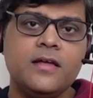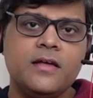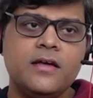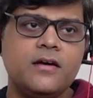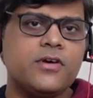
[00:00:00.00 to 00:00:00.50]

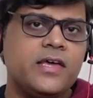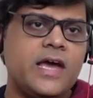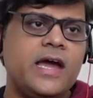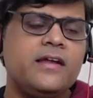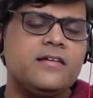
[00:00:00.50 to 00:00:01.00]
Okay,
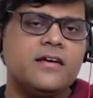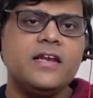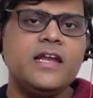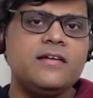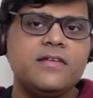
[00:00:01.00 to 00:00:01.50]
and
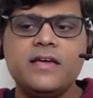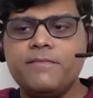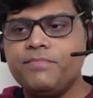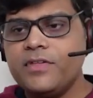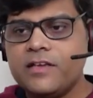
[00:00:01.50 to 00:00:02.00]
let's
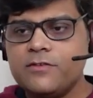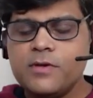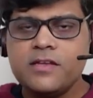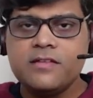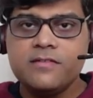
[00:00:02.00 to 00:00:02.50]
say the
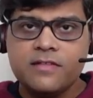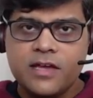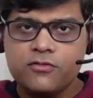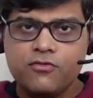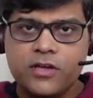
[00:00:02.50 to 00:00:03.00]
experience they
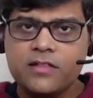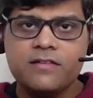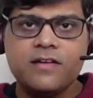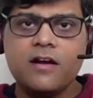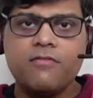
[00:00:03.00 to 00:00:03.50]
are showing that
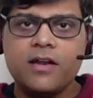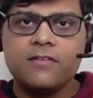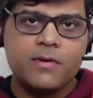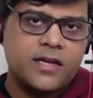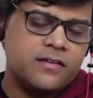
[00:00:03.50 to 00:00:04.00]
central
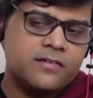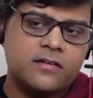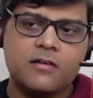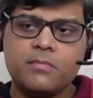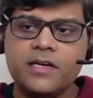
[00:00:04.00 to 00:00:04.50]
finance migration
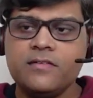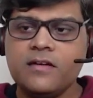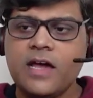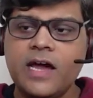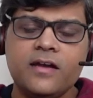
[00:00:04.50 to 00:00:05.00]

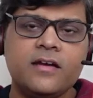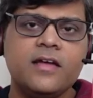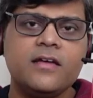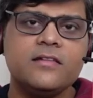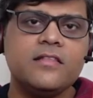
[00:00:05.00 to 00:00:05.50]
completed and
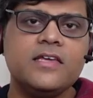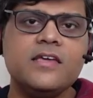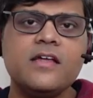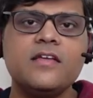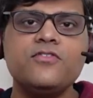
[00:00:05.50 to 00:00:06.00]
the
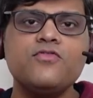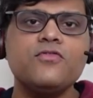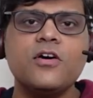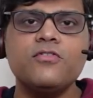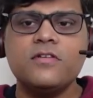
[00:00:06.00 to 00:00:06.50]
year is
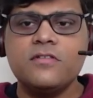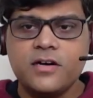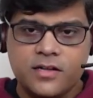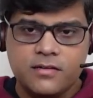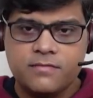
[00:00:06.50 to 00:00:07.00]

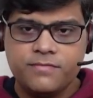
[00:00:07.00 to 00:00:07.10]
2013.